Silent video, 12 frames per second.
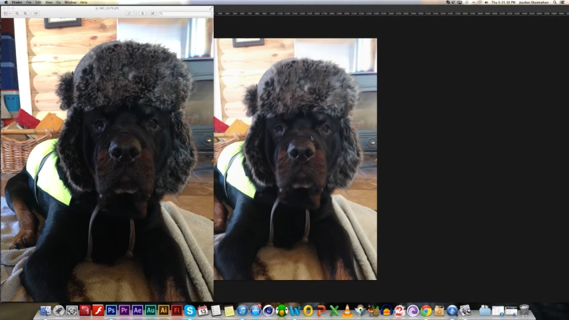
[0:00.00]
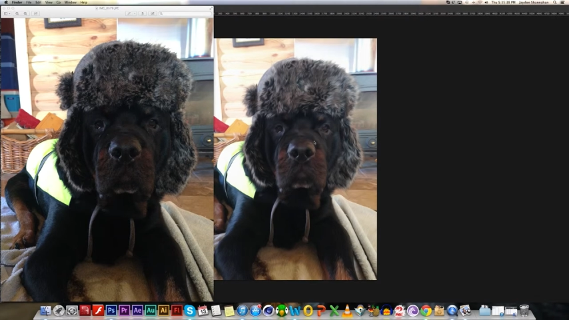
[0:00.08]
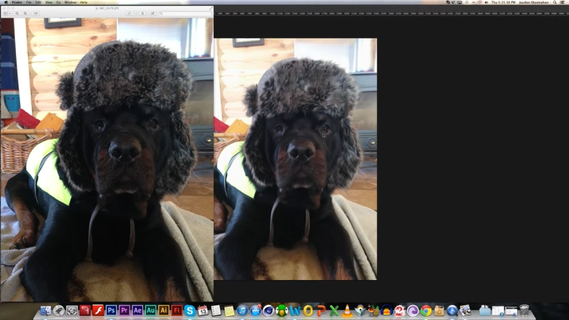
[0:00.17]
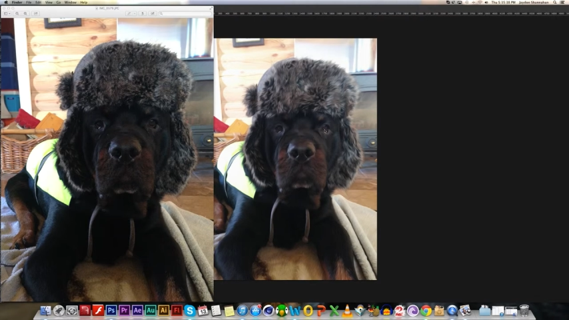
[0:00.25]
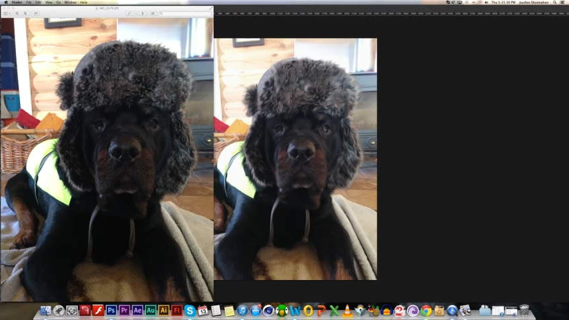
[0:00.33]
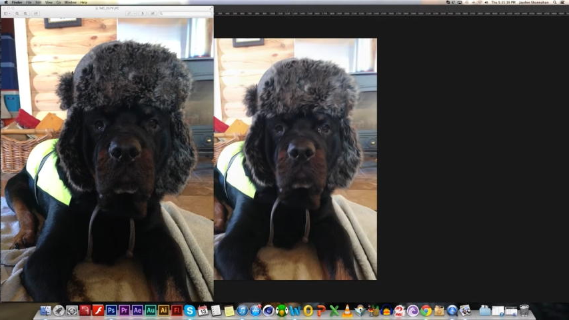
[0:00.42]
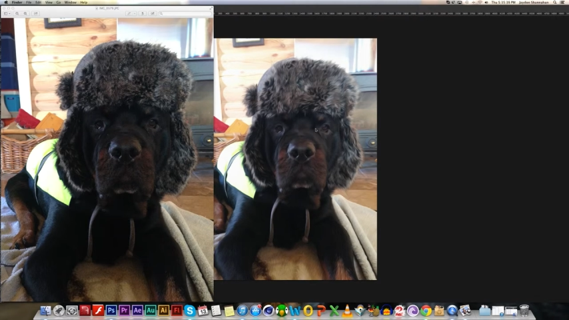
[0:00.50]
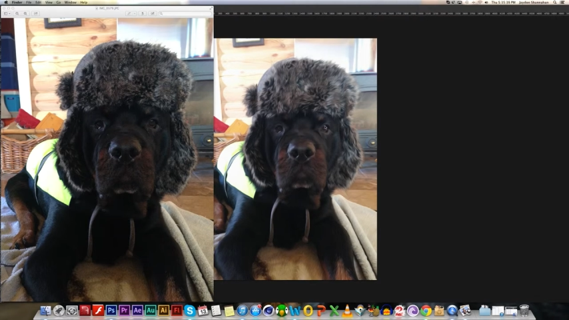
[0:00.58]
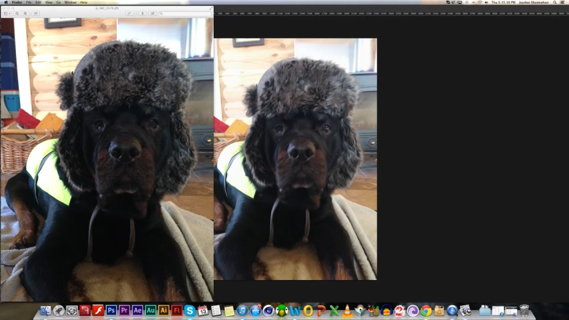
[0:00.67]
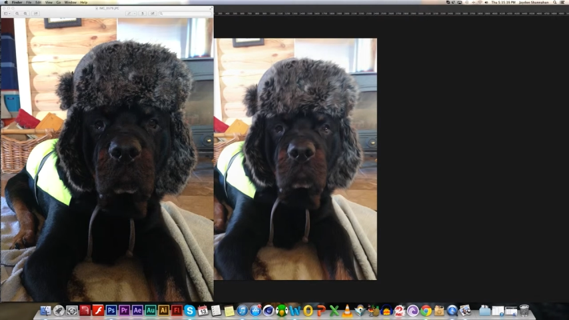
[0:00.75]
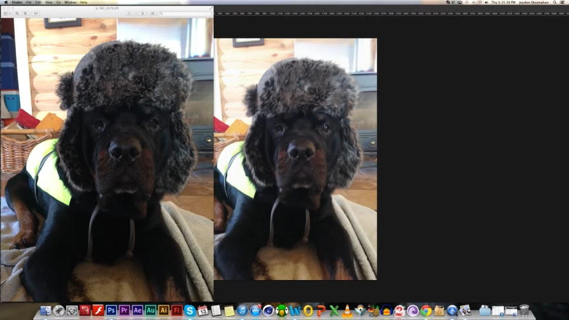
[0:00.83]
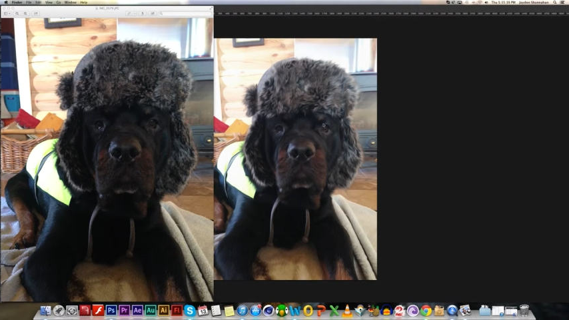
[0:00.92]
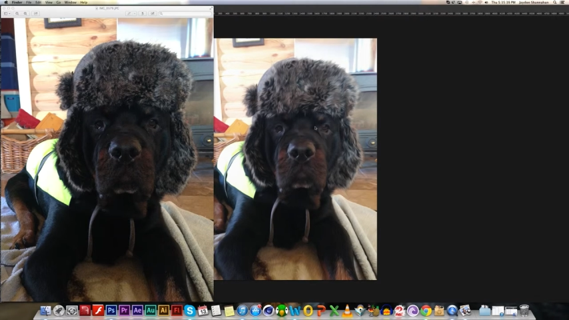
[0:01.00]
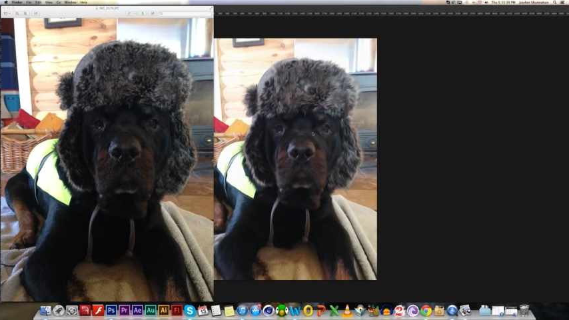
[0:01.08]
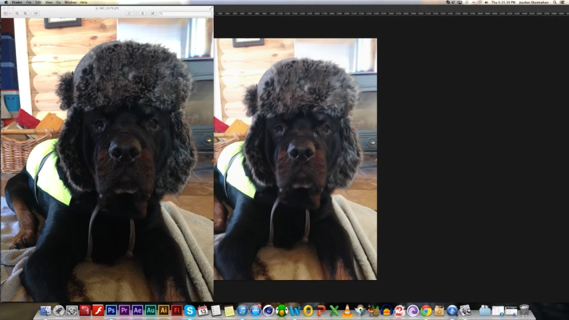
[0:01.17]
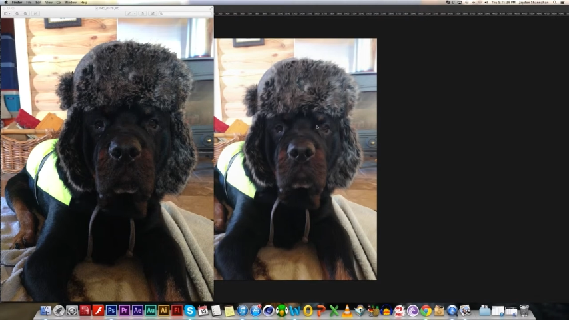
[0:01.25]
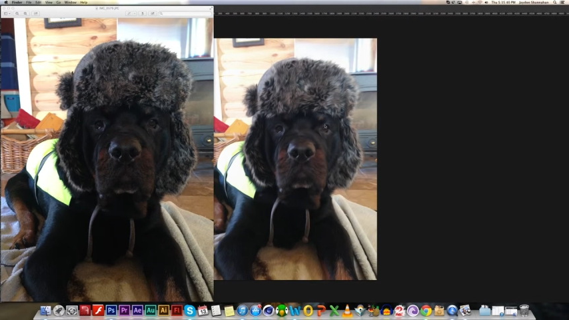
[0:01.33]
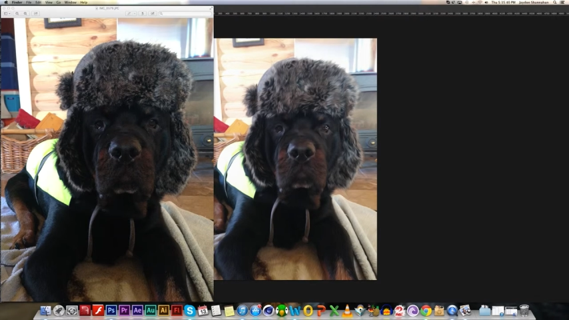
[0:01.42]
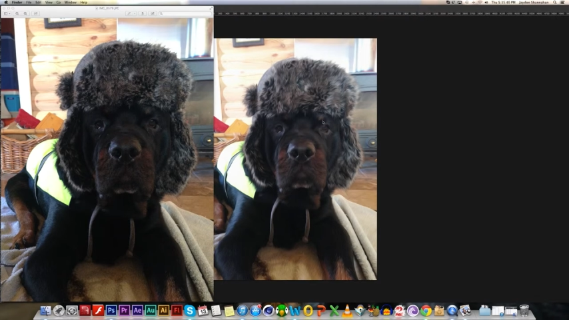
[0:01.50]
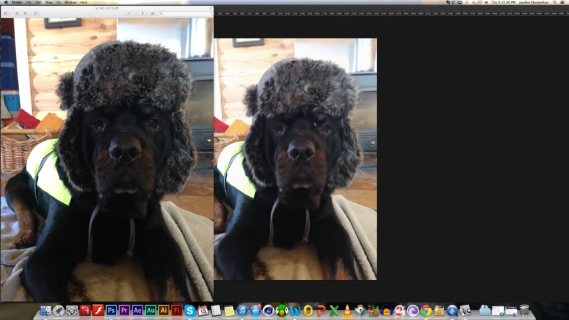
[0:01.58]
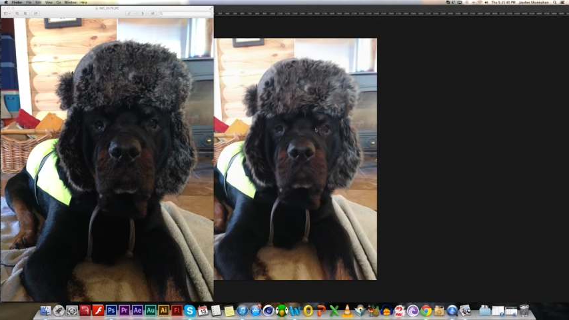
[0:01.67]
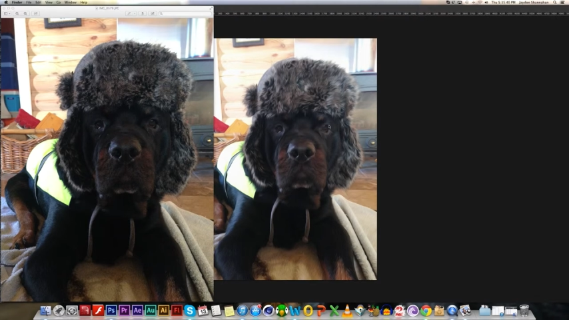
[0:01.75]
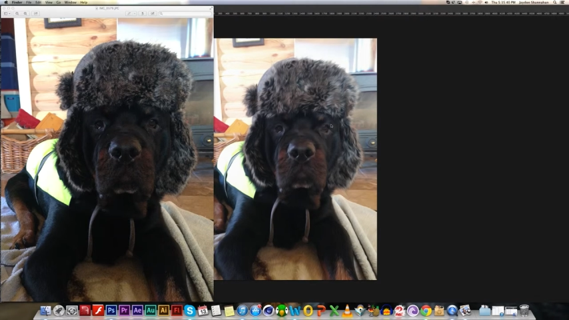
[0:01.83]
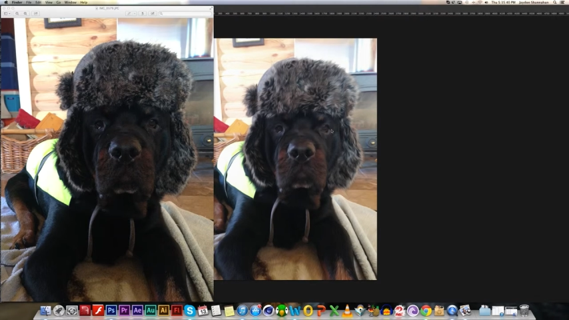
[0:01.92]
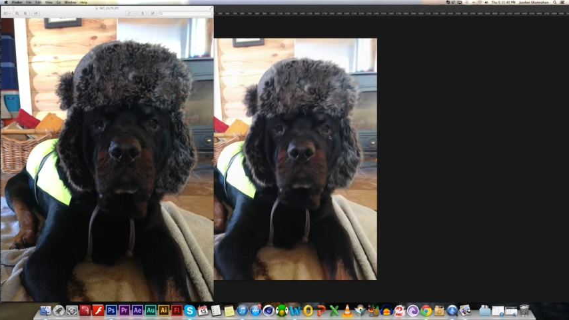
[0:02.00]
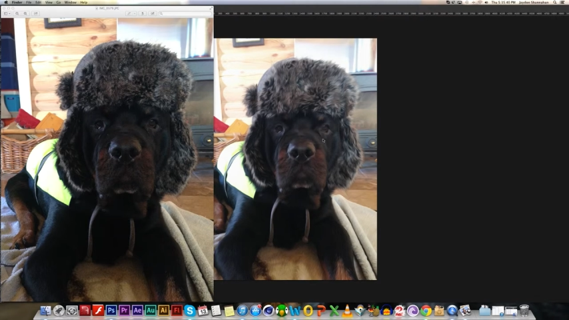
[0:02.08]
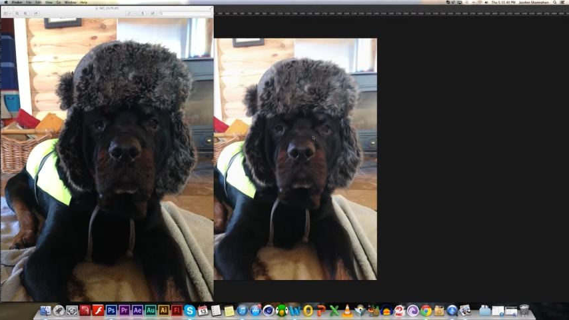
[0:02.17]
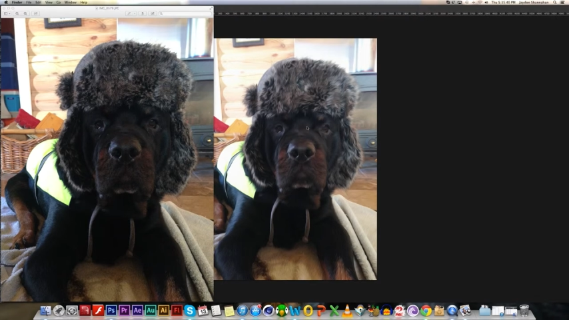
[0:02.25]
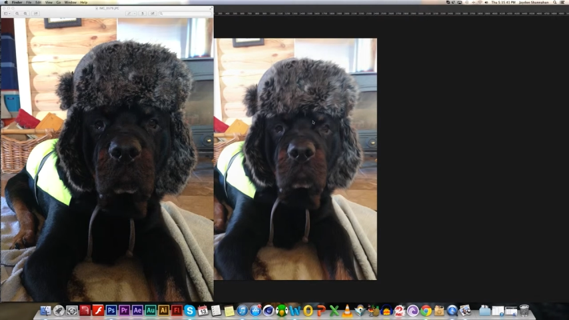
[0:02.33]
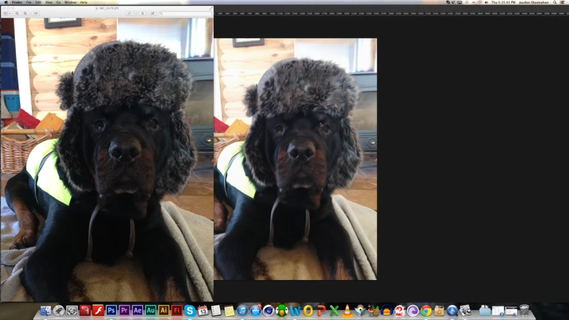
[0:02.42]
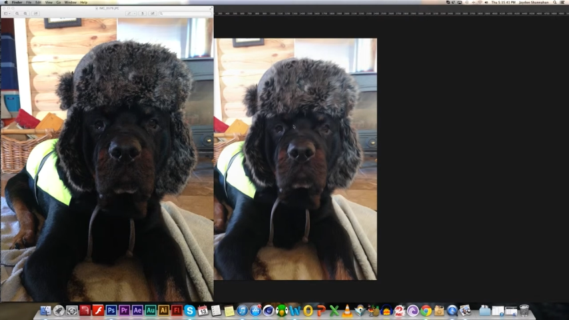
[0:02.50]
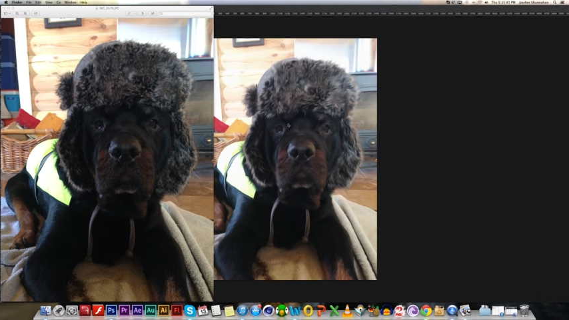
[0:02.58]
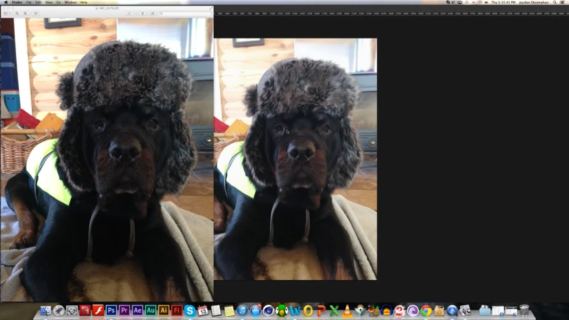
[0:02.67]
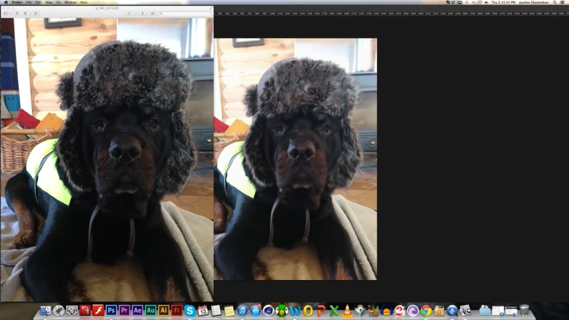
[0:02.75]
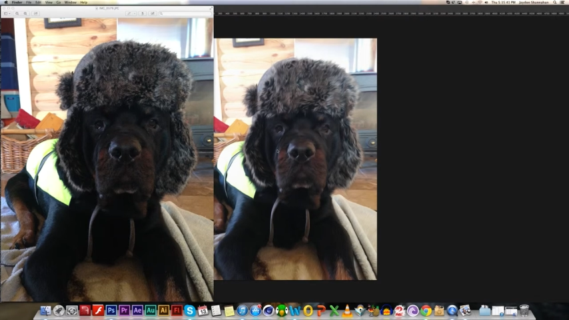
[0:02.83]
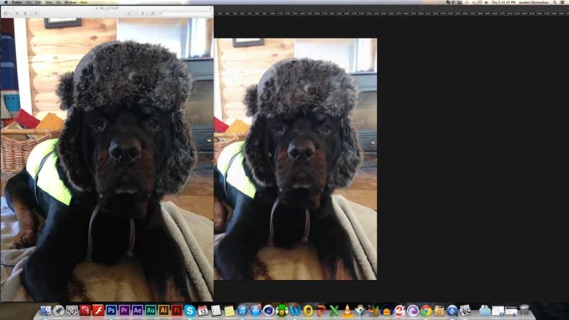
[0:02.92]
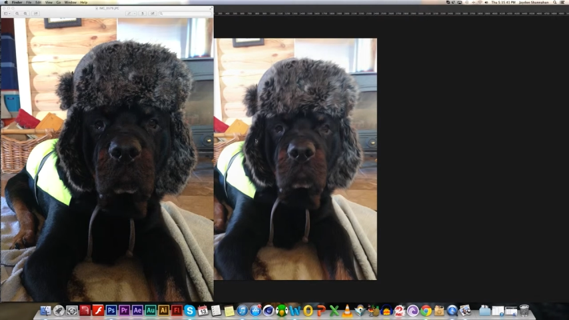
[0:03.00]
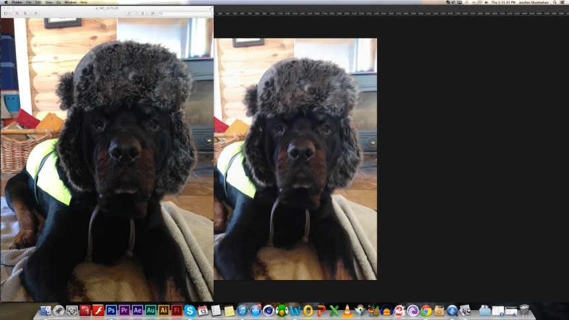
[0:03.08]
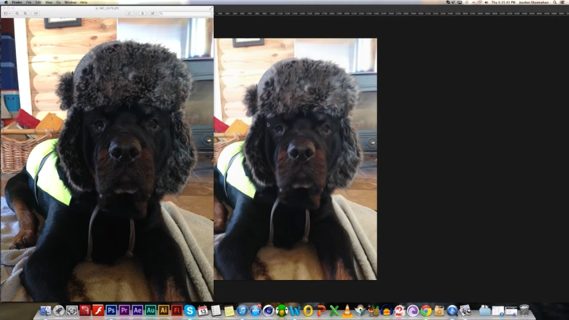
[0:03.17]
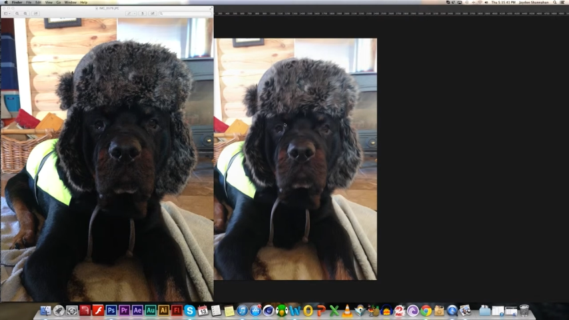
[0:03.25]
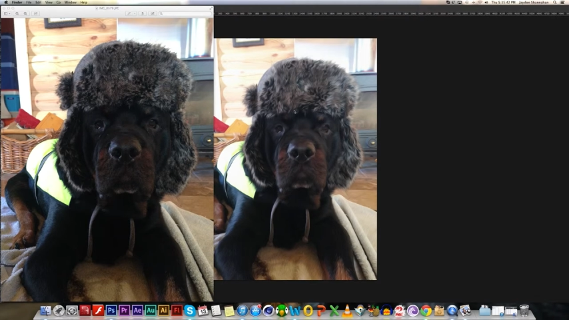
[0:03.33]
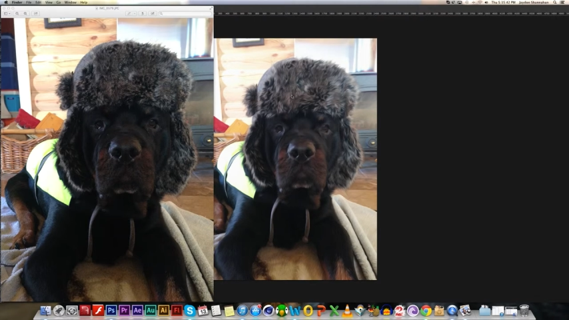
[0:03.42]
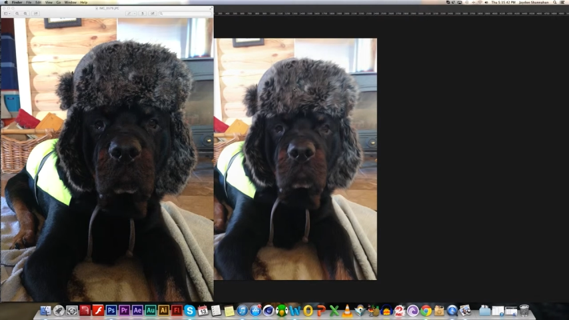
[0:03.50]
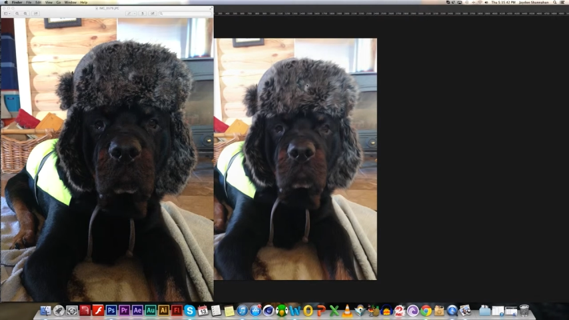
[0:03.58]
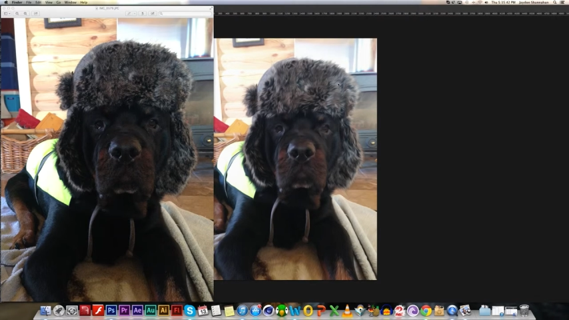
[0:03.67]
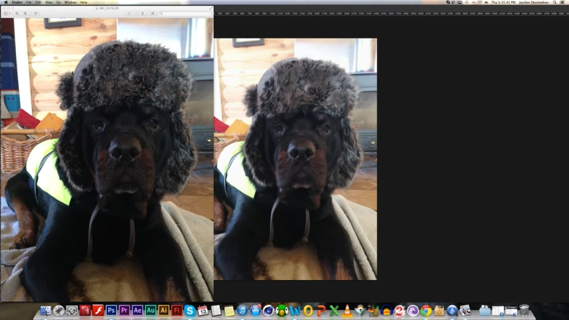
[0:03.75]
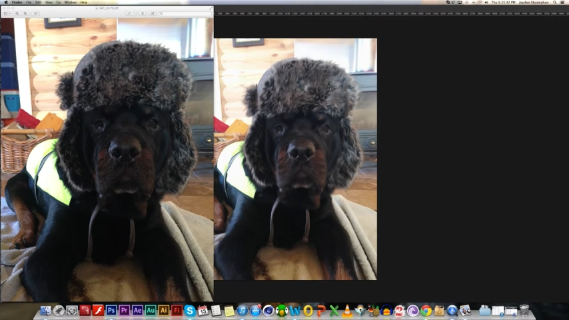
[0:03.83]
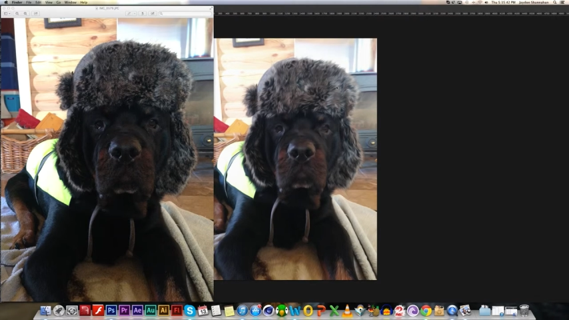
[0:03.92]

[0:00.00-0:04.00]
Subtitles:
[unreadable: no face in view]